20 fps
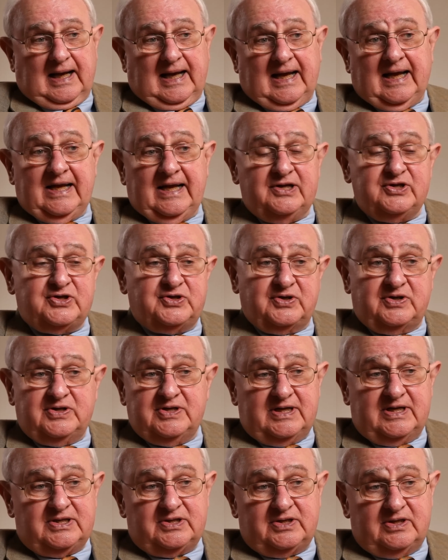I had
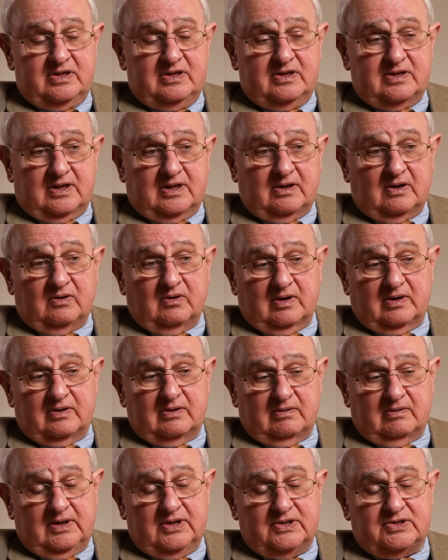suggested to all
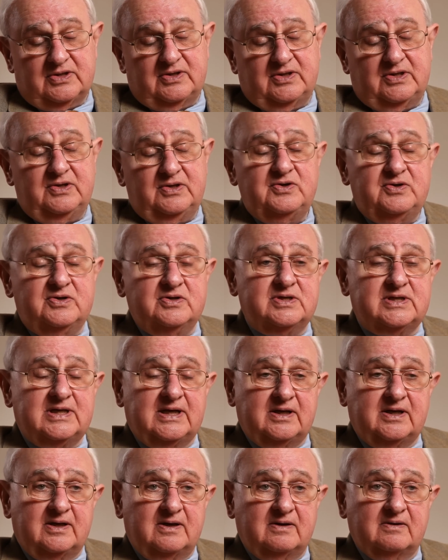the institutions I
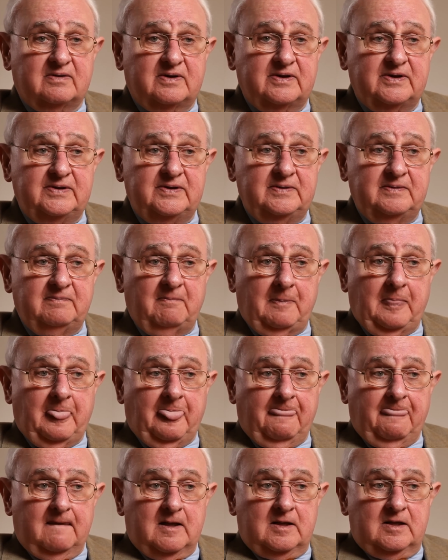talked to
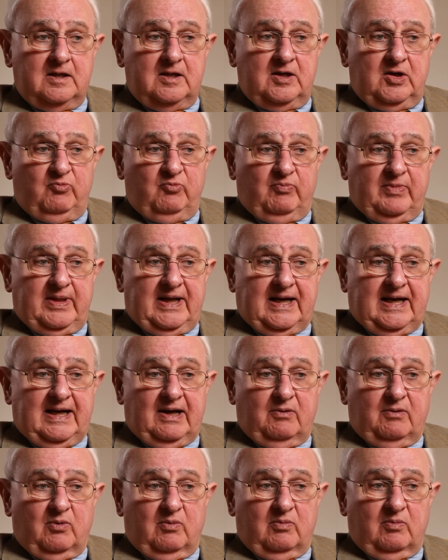that
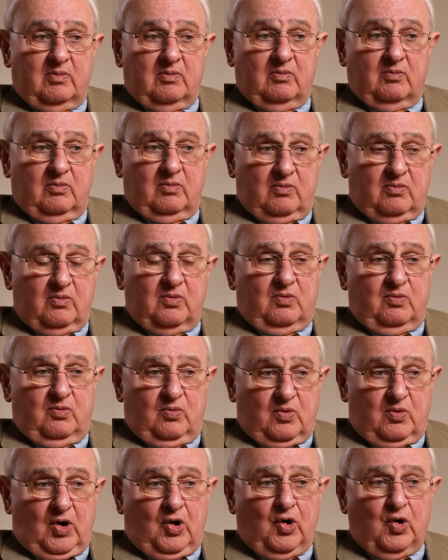I
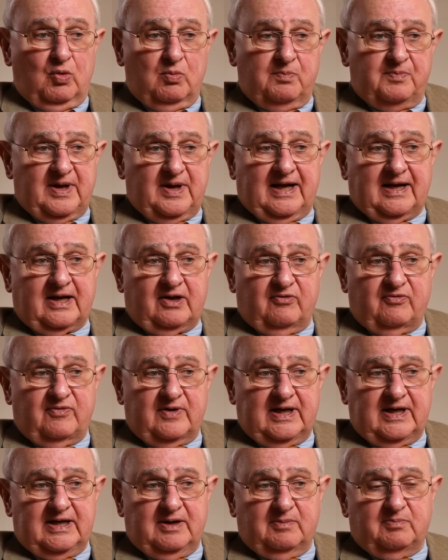hoped I could
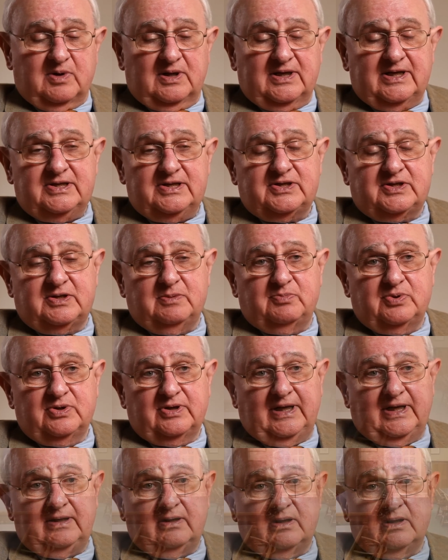find a place to
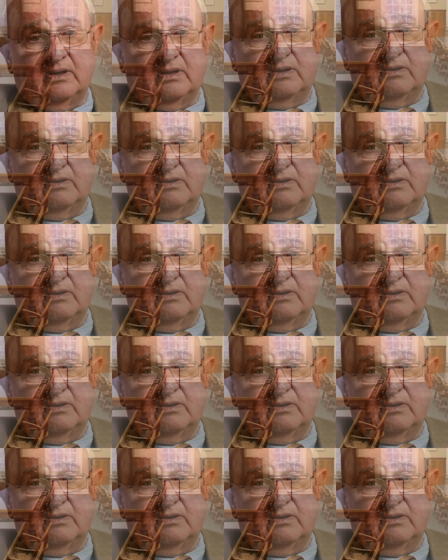put it